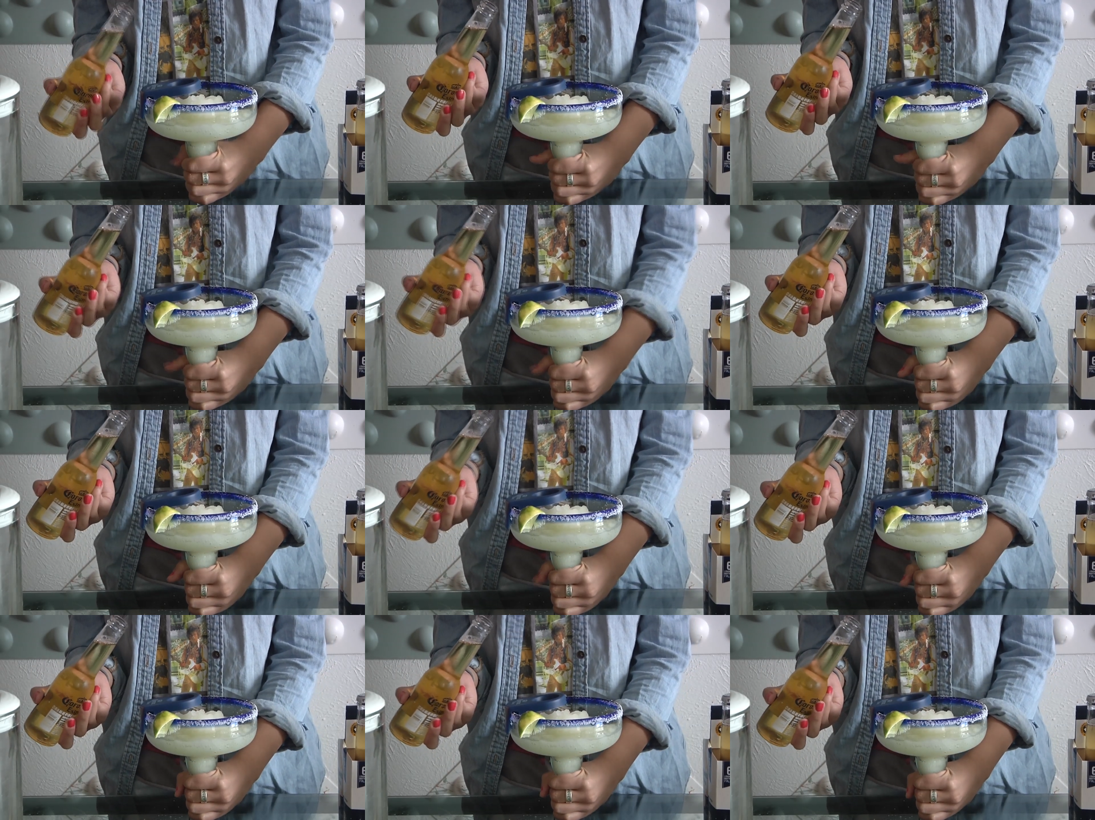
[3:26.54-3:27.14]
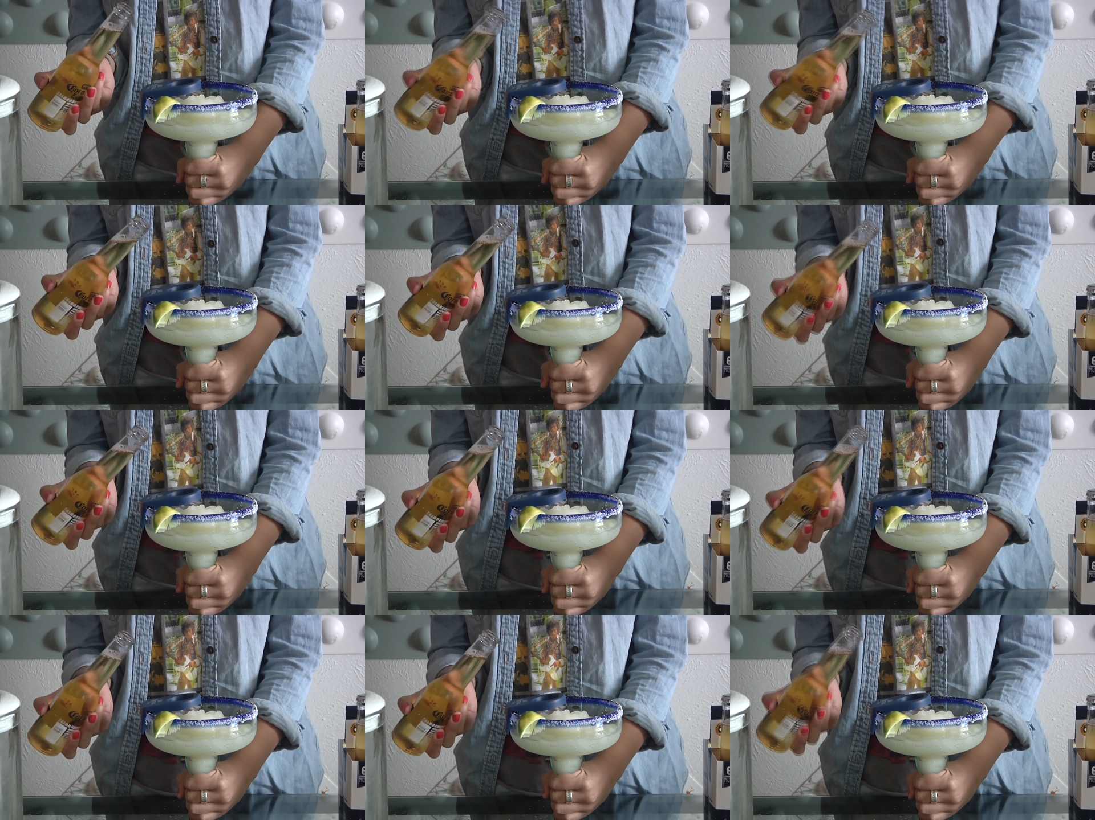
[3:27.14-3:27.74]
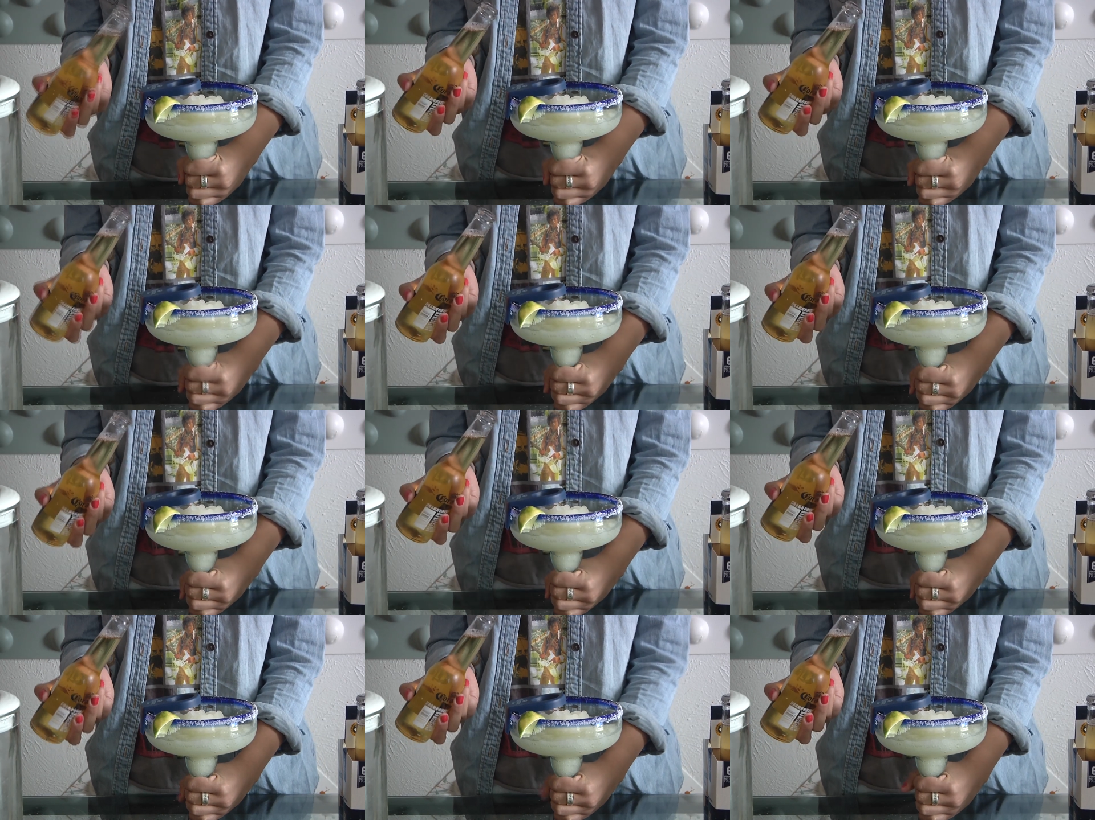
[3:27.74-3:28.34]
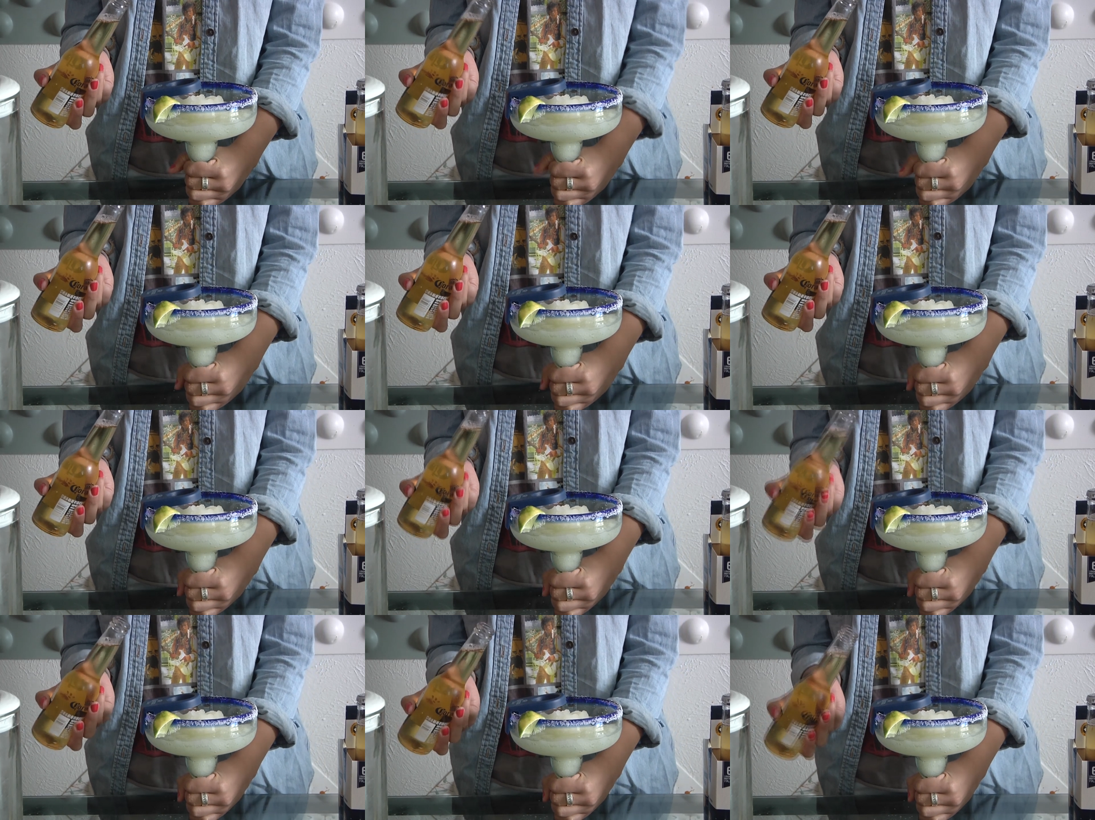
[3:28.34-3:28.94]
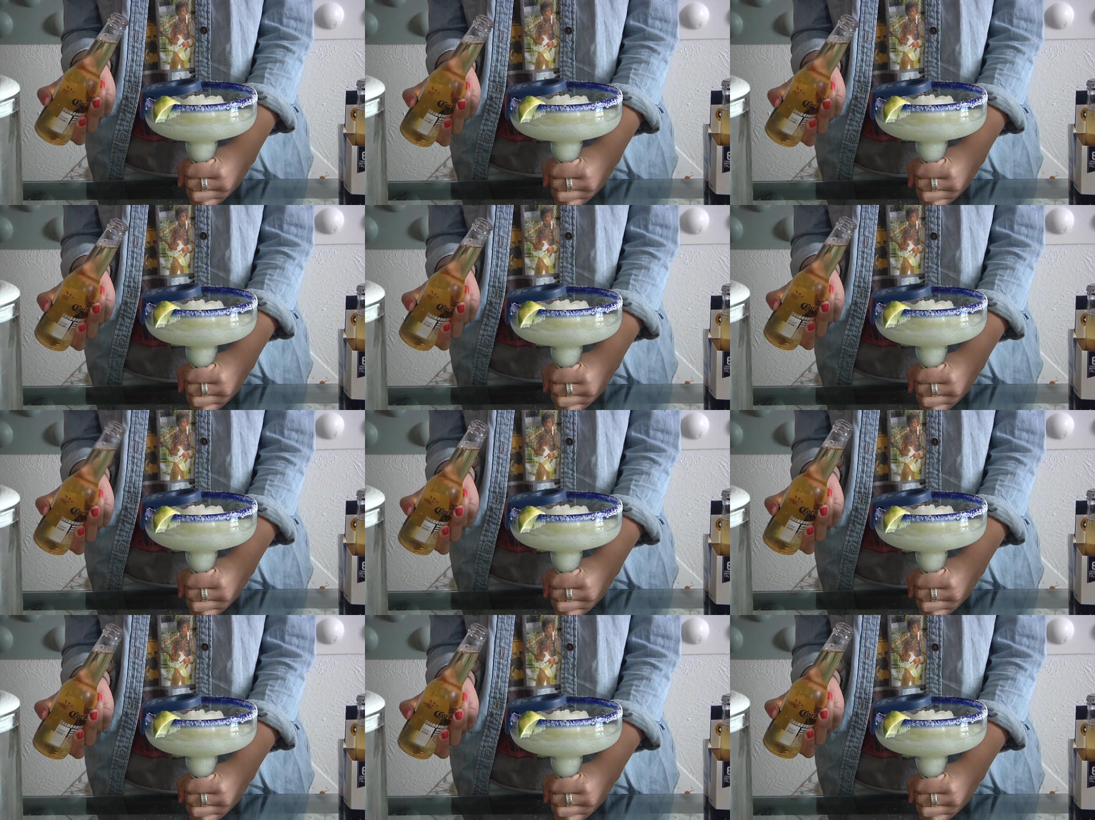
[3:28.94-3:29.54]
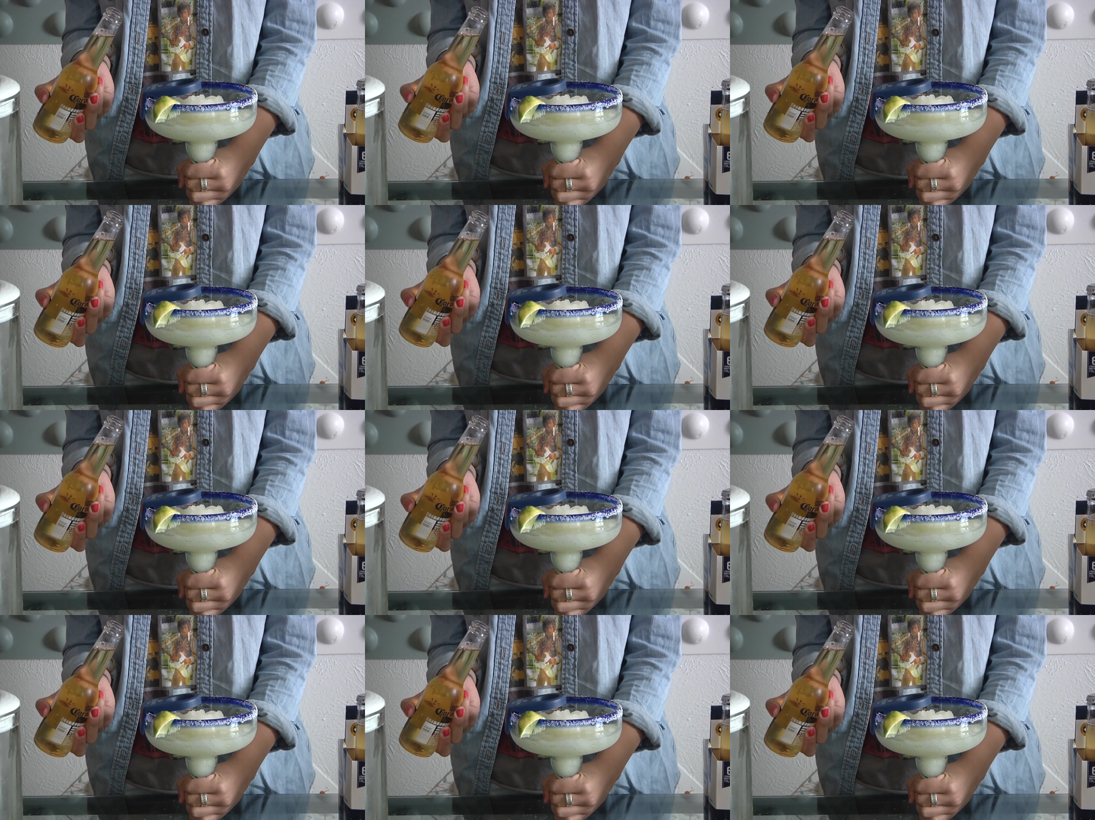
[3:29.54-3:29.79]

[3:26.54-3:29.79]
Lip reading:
[unreadable: no face in view]